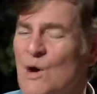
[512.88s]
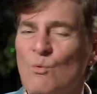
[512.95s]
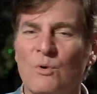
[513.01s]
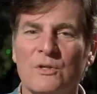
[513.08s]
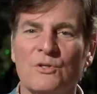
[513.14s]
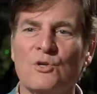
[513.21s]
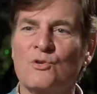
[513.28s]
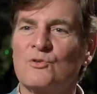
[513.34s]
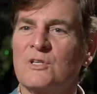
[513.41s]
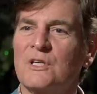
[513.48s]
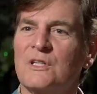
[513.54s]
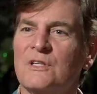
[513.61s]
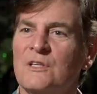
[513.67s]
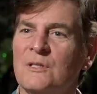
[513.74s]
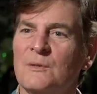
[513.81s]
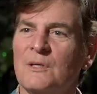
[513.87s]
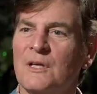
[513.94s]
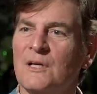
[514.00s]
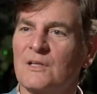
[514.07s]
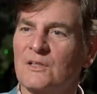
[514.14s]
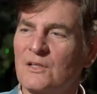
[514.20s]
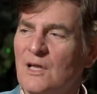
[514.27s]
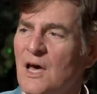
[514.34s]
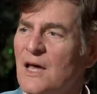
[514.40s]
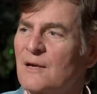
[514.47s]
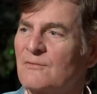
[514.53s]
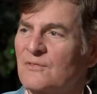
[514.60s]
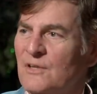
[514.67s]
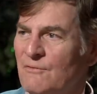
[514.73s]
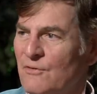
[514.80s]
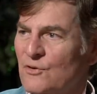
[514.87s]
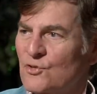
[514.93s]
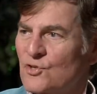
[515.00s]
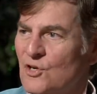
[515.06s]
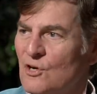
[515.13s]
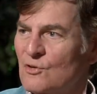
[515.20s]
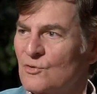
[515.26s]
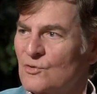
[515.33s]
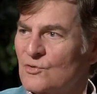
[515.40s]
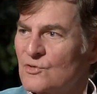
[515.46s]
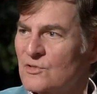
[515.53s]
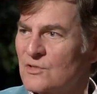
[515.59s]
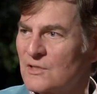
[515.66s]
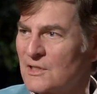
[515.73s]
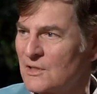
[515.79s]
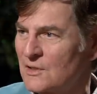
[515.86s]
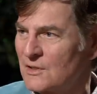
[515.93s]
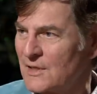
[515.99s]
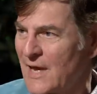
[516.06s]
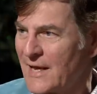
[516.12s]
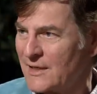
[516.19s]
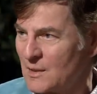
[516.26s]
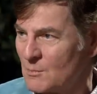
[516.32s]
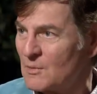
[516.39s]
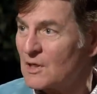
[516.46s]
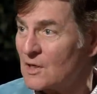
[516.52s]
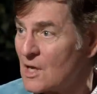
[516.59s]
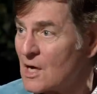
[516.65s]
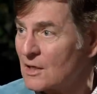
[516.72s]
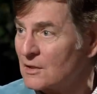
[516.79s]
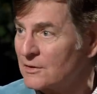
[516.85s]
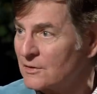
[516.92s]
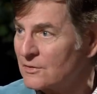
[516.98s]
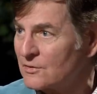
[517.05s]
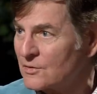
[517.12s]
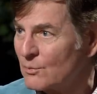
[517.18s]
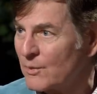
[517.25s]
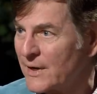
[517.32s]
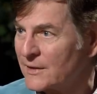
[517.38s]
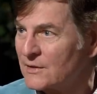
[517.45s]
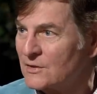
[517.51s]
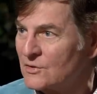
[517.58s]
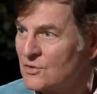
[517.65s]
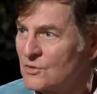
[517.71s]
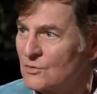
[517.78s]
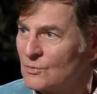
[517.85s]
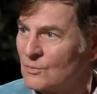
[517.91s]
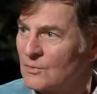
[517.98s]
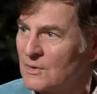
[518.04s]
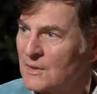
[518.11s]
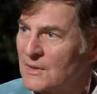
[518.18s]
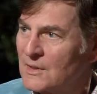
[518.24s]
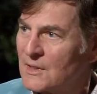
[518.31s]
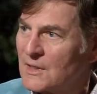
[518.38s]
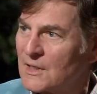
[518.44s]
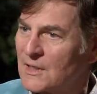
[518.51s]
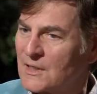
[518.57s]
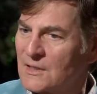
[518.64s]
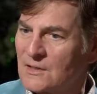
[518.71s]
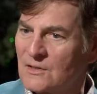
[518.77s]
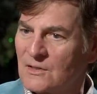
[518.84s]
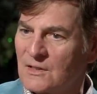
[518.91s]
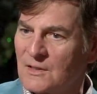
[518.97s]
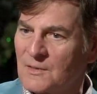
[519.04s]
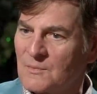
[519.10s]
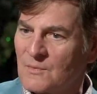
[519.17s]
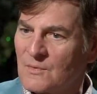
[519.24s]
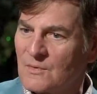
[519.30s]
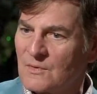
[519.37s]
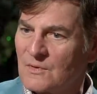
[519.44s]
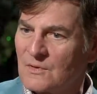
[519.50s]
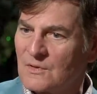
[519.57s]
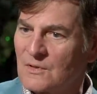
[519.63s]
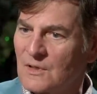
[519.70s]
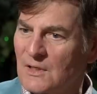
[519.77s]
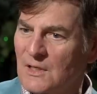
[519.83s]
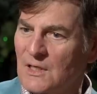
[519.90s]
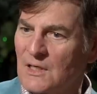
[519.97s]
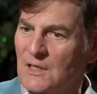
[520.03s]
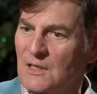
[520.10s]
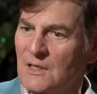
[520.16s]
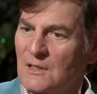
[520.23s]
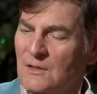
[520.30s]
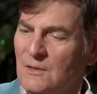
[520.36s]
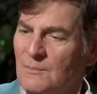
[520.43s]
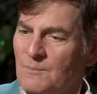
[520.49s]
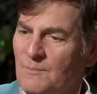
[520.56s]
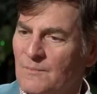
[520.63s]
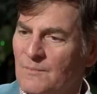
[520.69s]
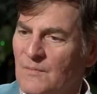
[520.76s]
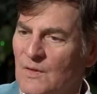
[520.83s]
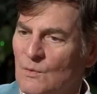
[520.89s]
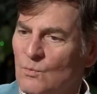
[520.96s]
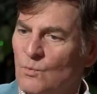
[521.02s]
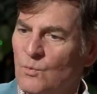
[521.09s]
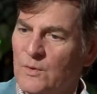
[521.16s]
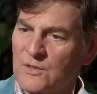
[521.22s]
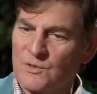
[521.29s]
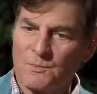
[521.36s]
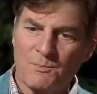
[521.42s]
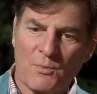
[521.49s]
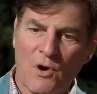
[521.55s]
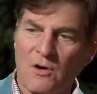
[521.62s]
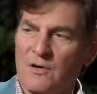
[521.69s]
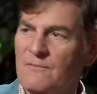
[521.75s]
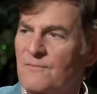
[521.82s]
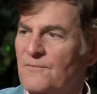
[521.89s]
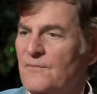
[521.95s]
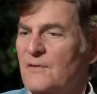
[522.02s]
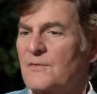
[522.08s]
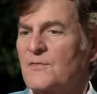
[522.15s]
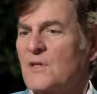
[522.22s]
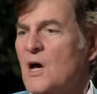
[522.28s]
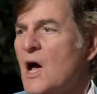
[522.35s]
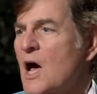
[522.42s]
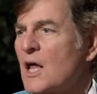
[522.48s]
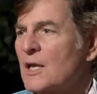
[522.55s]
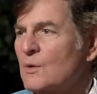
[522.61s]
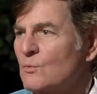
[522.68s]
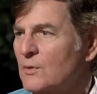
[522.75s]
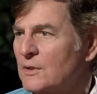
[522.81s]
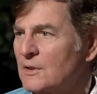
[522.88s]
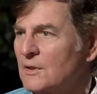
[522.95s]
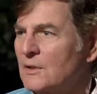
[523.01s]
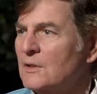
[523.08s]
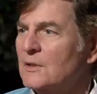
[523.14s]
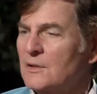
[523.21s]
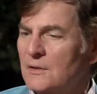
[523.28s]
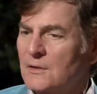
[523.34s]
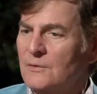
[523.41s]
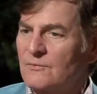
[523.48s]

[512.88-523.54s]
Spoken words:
Well, you did a lot of different shows that Andy McLaughlin directed, too. And he was part of the Hollywood